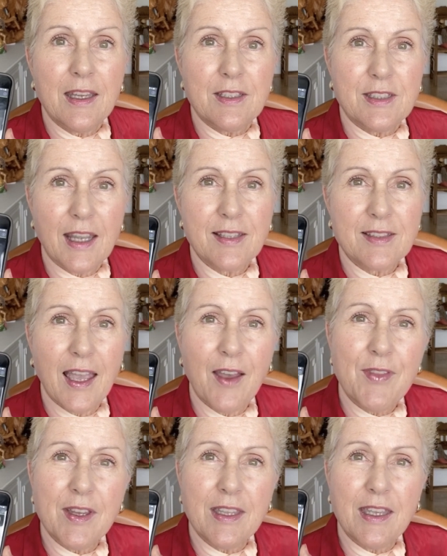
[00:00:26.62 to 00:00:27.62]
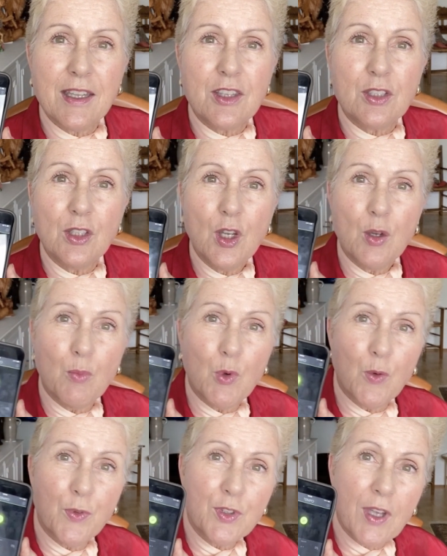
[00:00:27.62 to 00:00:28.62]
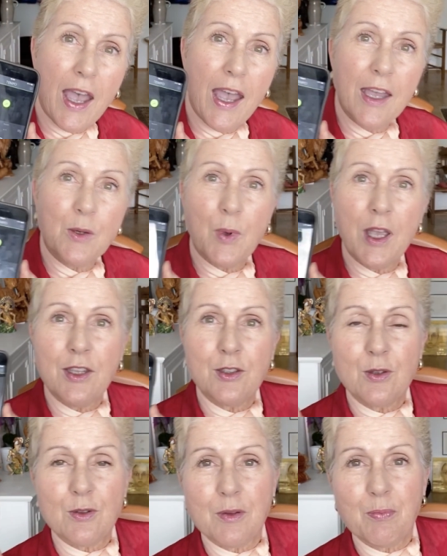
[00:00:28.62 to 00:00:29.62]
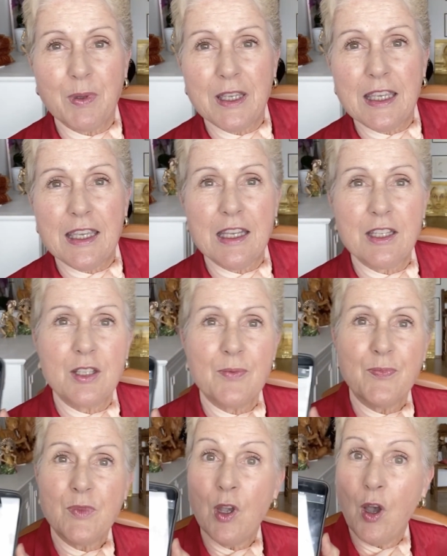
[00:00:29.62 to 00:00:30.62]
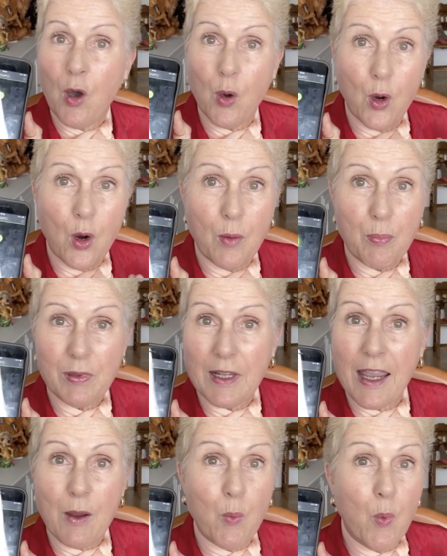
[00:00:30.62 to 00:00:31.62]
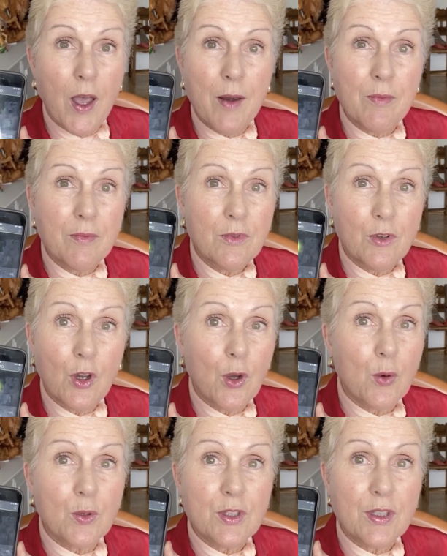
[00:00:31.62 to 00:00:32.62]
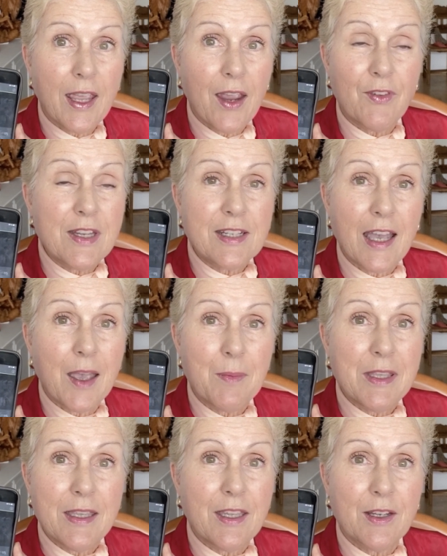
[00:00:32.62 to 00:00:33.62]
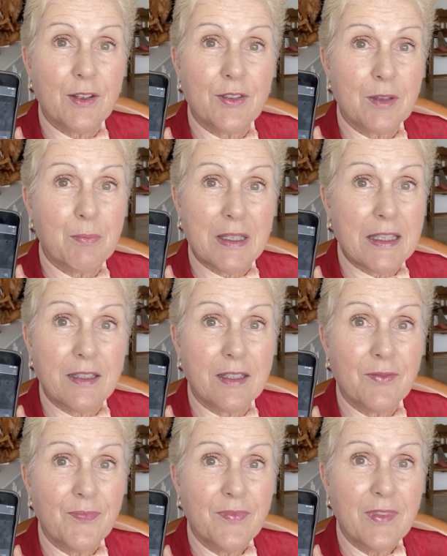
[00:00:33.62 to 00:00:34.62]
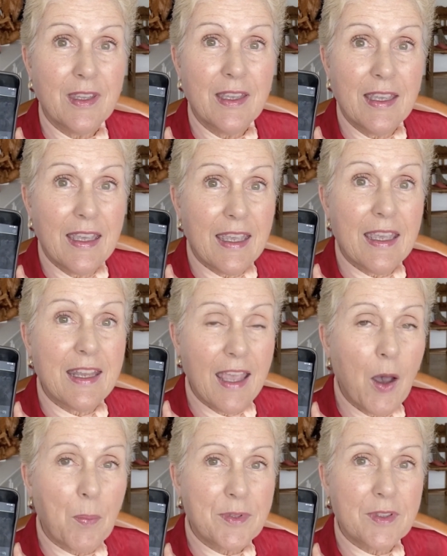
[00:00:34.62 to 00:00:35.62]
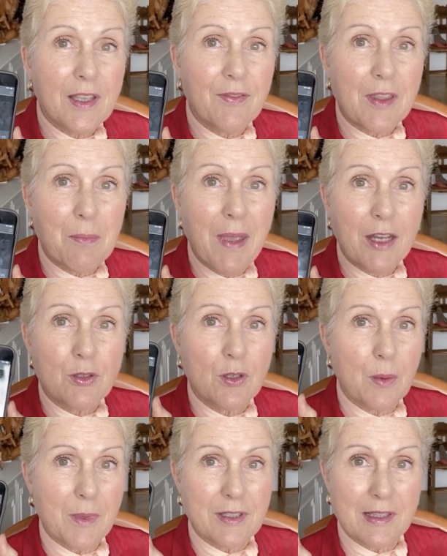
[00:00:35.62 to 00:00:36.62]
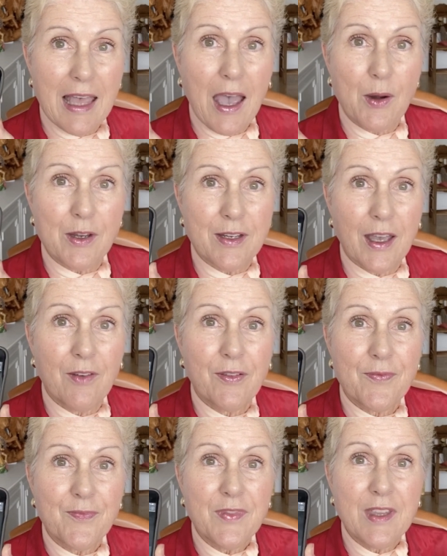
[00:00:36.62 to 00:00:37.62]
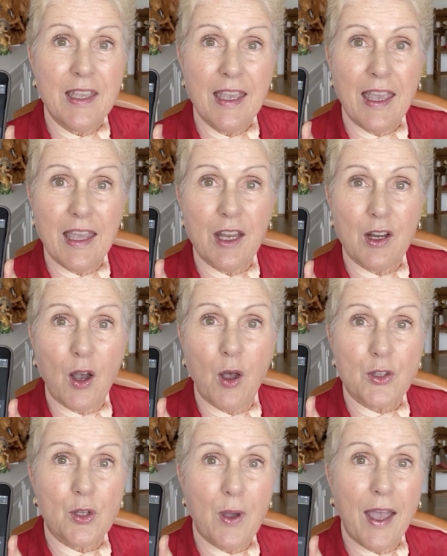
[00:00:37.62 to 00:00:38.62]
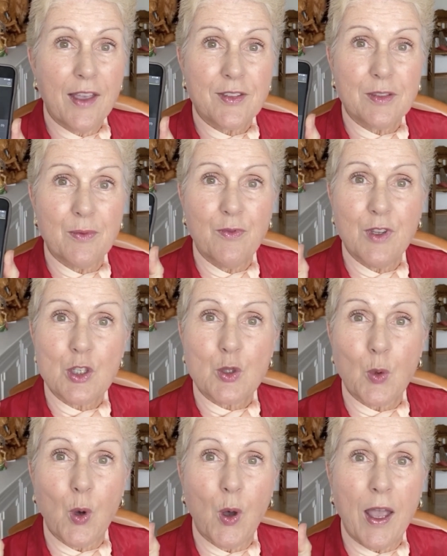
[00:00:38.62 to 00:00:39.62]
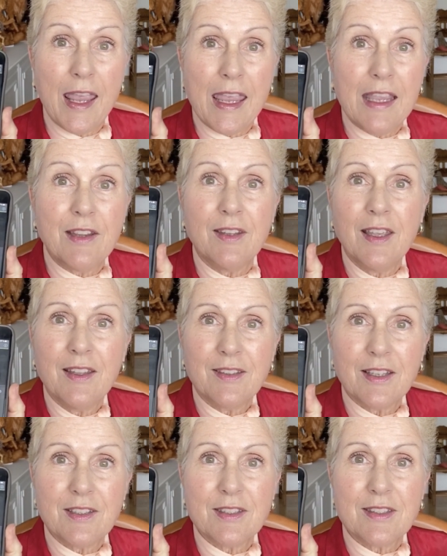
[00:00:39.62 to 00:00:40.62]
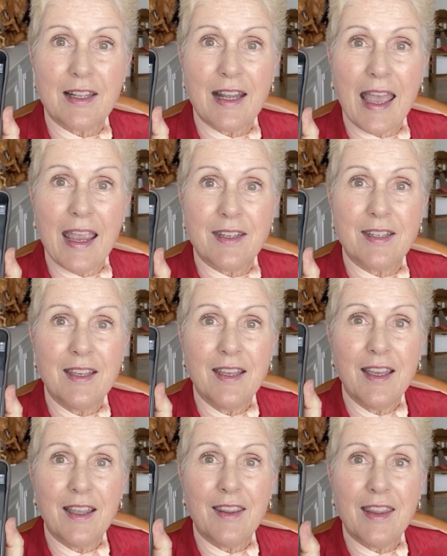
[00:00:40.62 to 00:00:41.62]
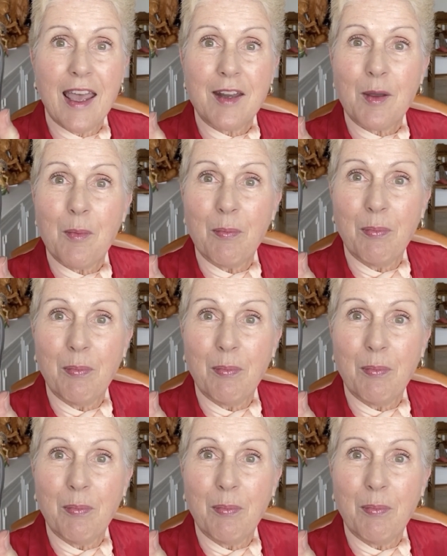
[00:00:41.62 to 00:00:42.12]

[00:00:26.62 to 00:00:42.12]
Just have the kids move sideways to the beat or play one note every time he hears a beat. It helps if the metronome is loud enough, and it also has some visual aid such as a light that